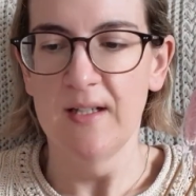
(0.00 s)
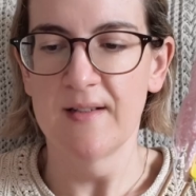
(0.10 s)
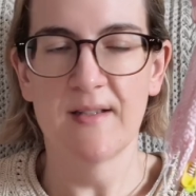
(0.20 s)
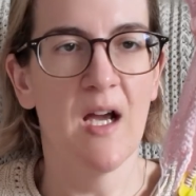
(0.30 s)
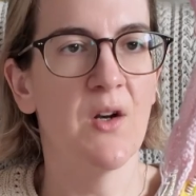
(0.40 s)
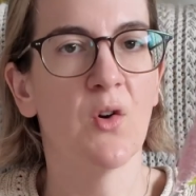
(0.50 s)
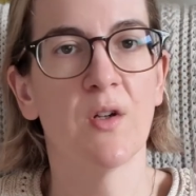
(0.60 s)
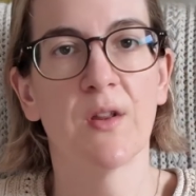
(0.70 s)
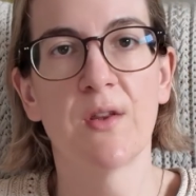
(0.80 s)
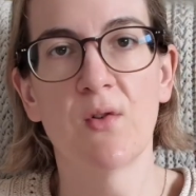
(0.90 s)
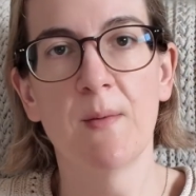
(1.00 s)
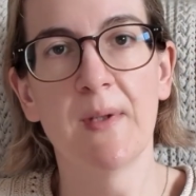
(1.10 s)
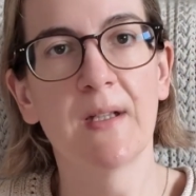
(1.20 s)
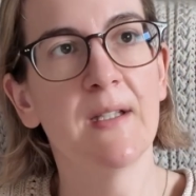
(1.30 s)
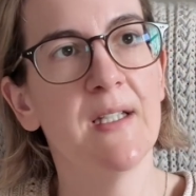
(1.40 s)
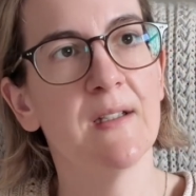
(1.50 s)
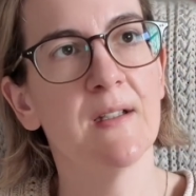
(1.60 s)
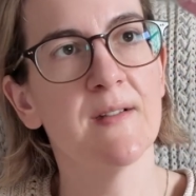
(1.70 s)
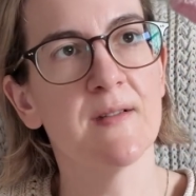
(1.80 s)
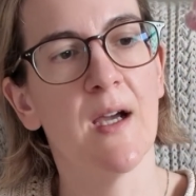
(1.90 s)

It's done on a 3mm needles.